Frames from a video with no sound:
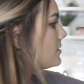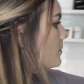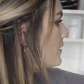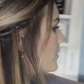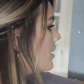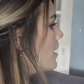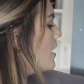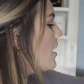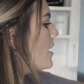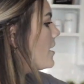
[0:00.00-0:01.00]
It's whatever.
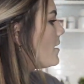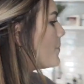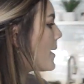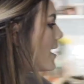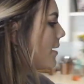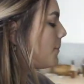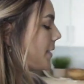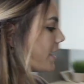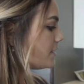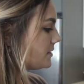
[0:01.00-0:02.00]

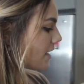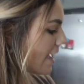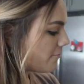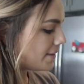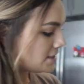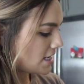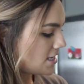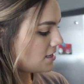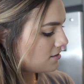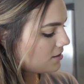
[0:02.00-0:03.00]
But I've been
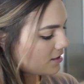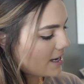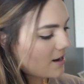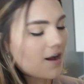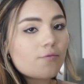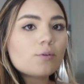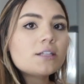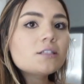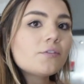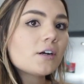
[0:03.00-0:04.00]
taking the Care of
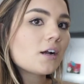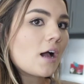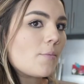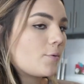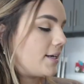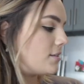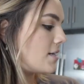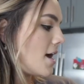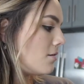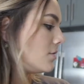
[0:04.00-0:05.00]
ones for a couple weeks
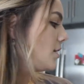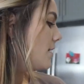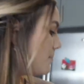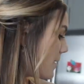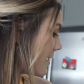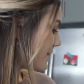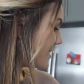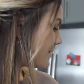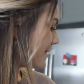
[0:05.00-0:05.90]
now. I think it's